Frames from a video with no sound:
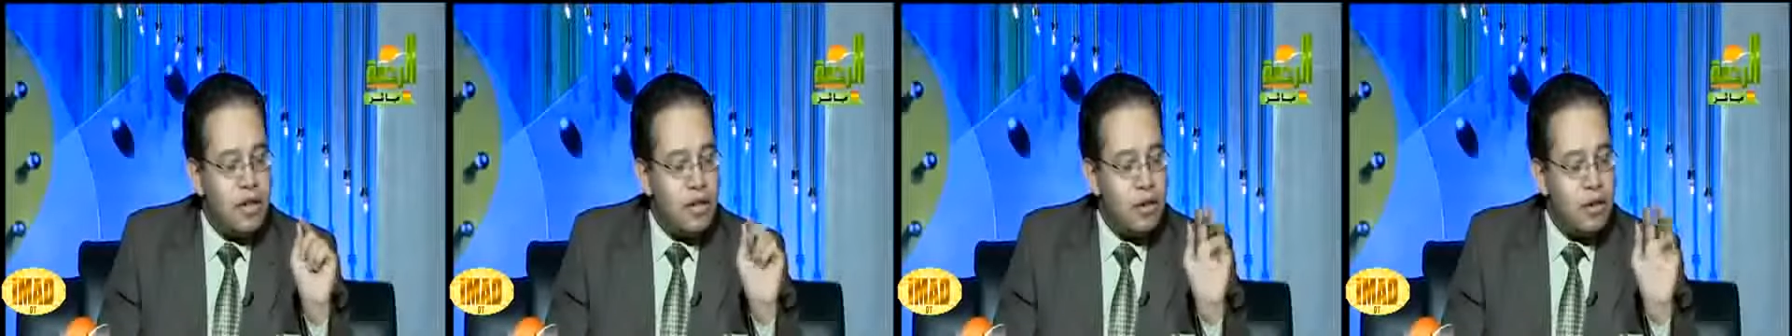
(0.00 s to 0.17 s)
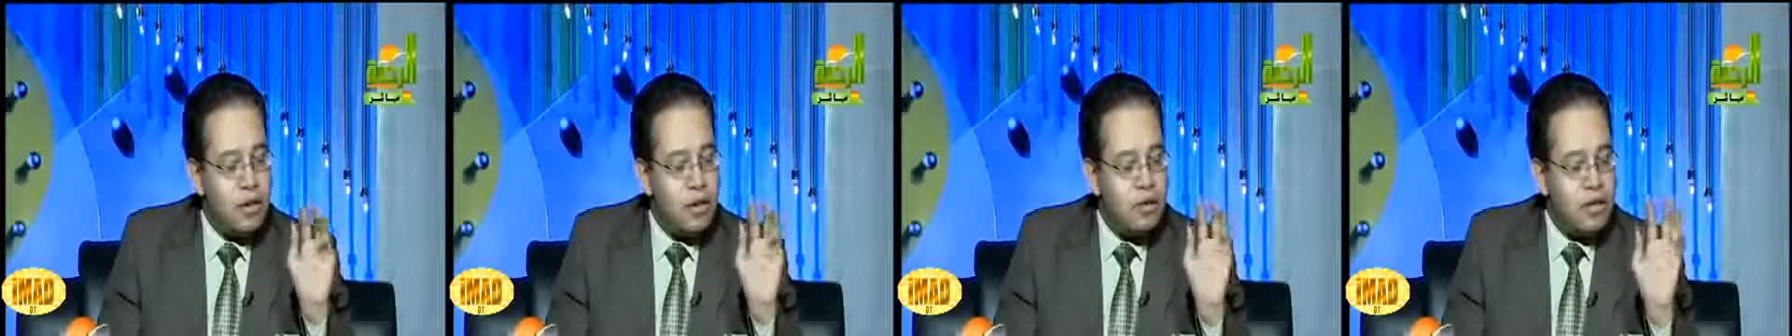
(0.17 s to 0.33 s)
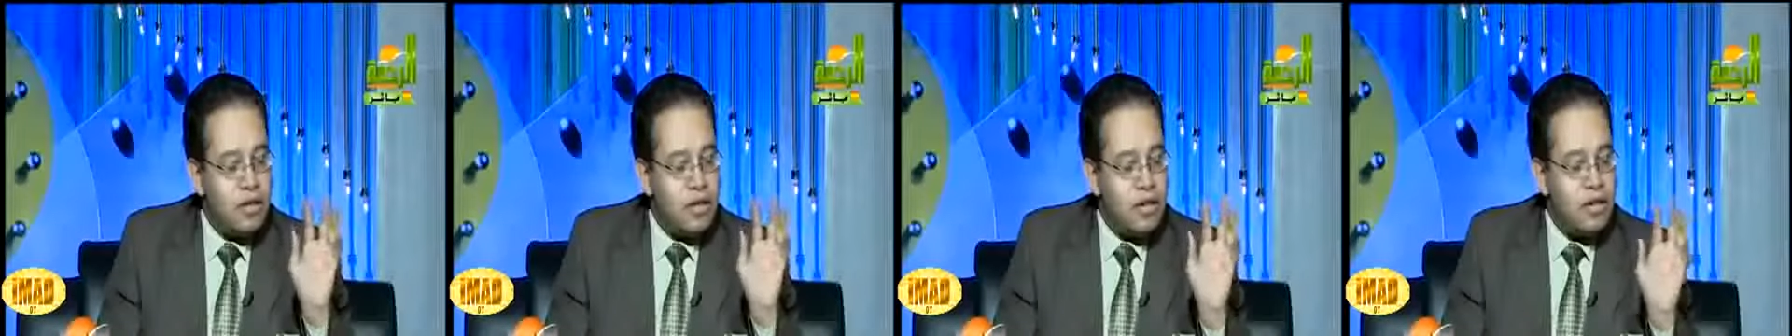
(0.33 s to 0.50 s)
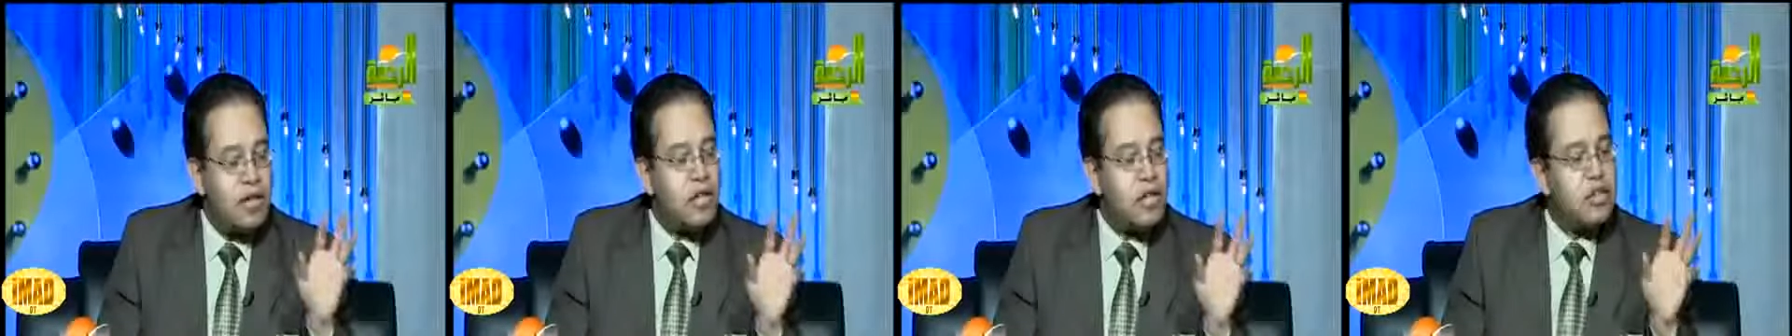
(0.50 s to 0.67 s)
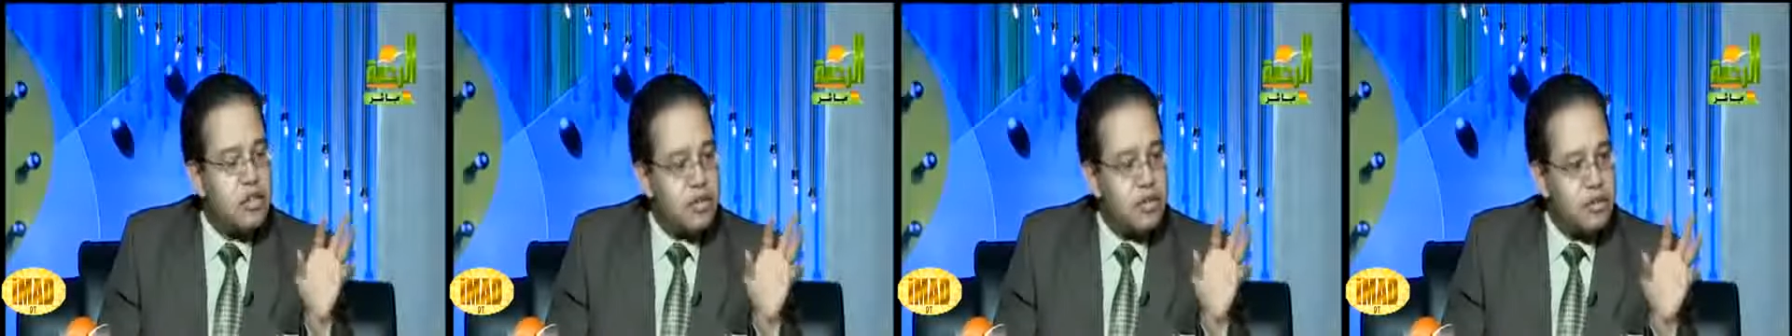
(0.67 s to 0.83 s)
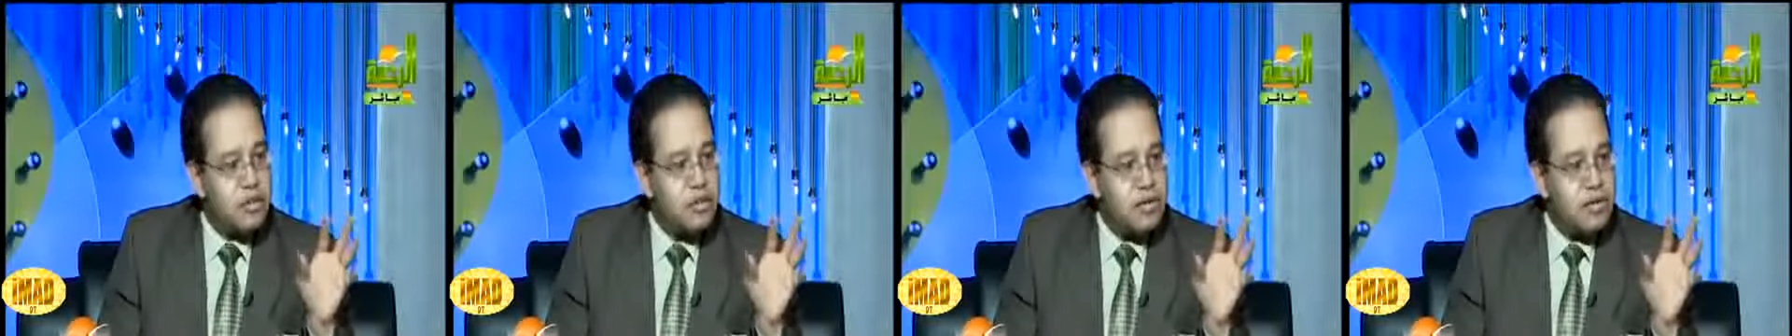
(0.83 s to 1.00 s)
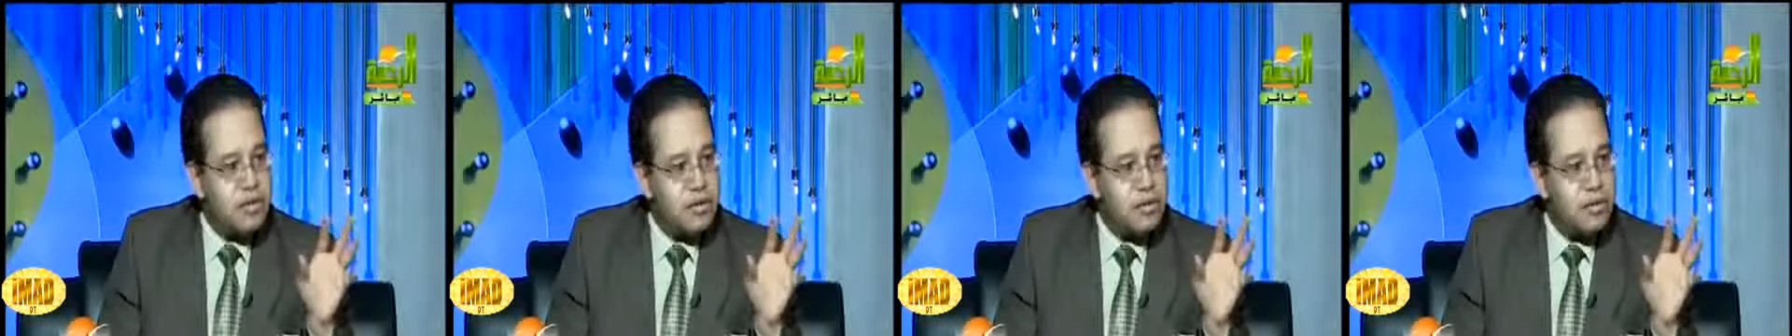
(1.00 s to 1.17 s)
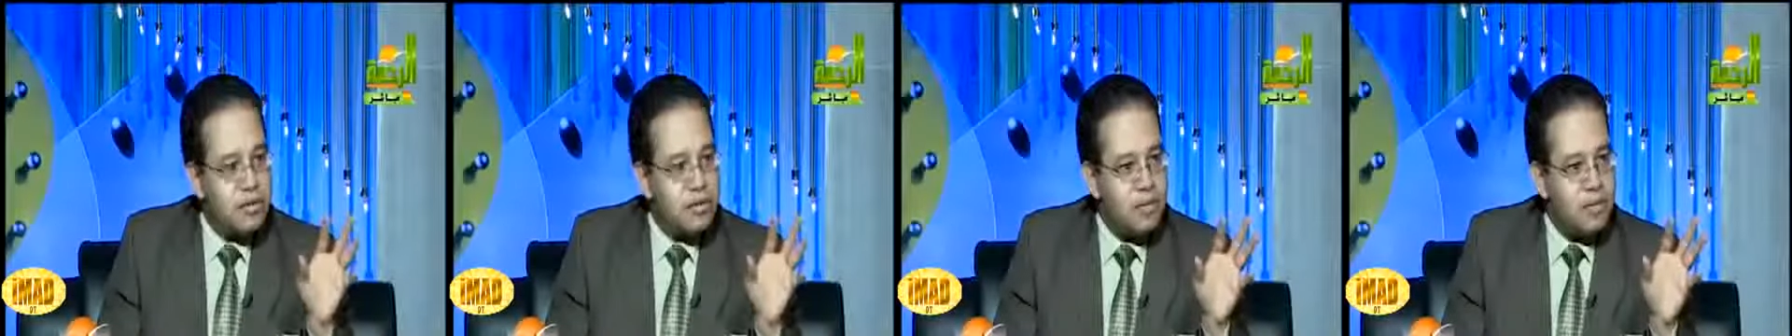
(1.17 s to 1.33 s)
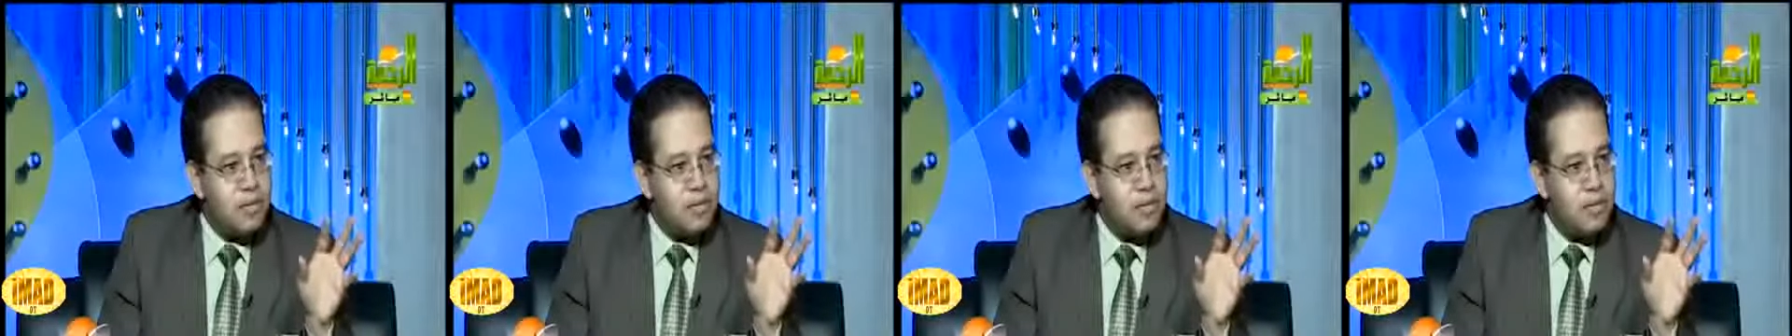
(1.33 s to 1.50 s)
the
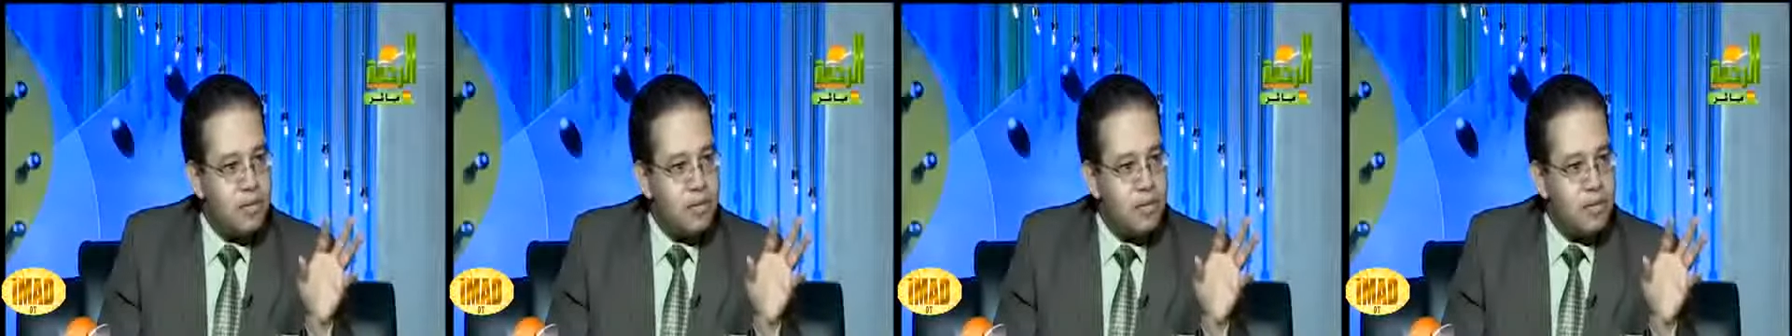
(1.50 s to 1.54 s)
conversations